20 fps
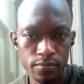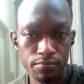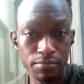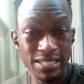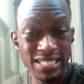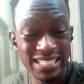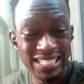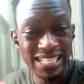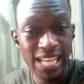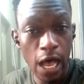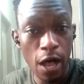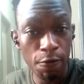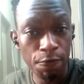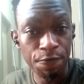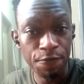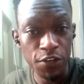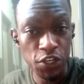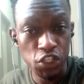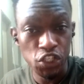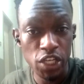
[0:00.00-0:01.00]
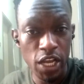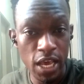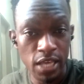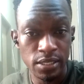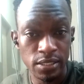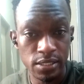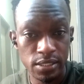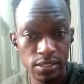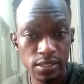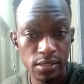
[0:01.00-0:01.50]

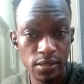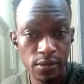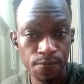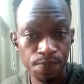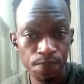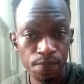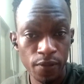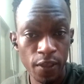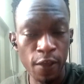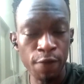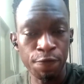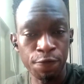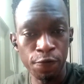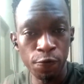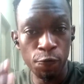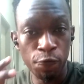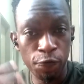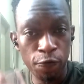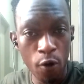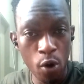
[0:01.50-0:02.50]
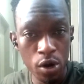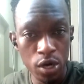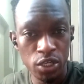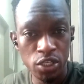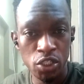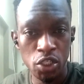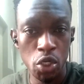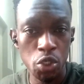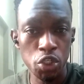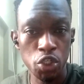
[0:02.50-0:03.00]
selfishness, if you
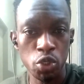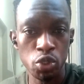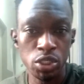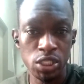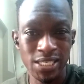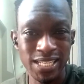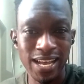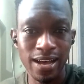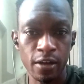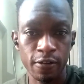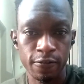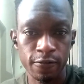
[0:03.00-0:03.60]
focus on yourself,